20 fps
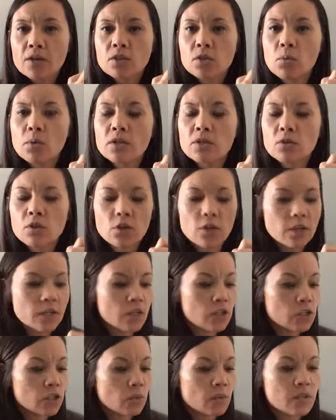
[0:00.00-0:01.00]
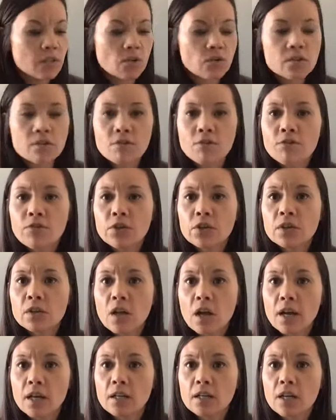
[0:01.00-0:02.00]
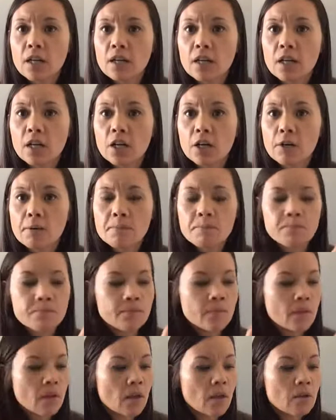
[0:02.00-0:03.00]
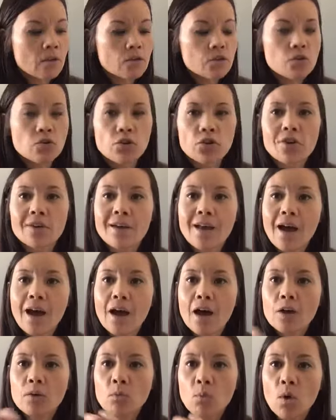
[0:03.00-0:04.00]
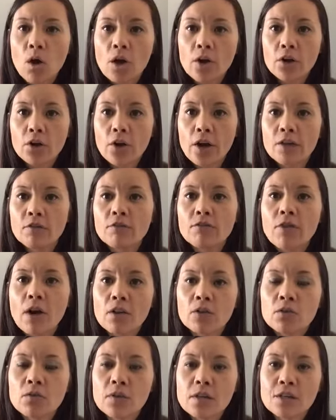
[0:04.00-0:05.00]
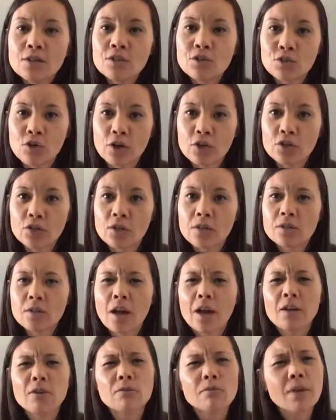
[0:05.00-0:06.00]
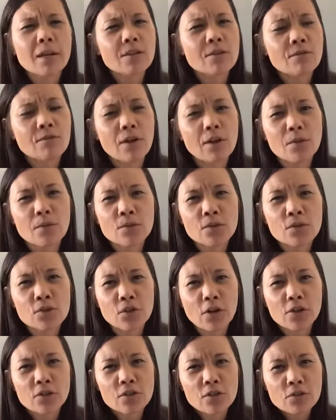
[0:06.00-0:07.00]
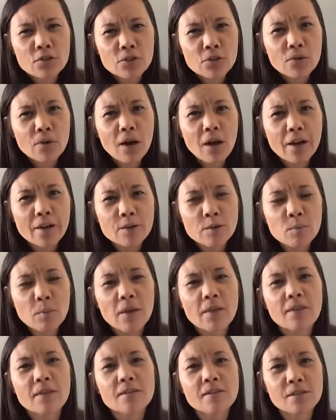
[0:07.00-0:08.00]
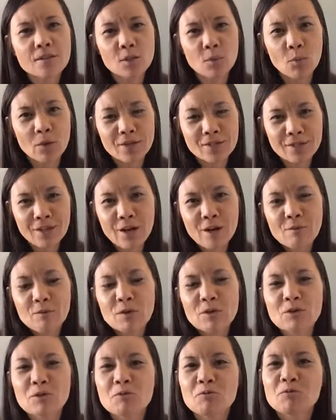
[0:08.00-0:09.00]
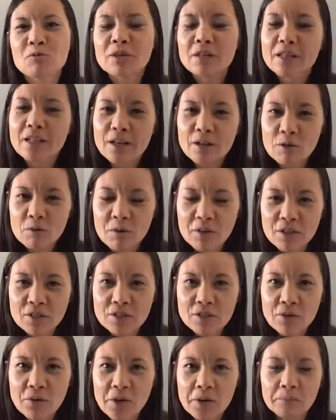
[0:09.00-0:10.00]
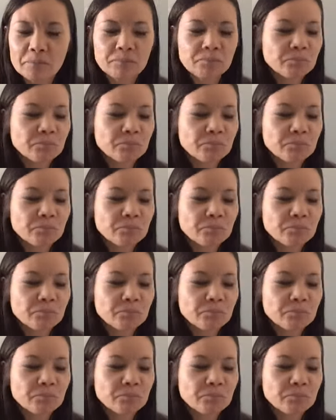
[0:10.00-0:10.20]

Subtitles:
So what you're going to do is there's a fill line in here. So you're going to add water and follow the instructions. I don't like to follow instructions, you guys, but this is the one time where you're really going to want to do it.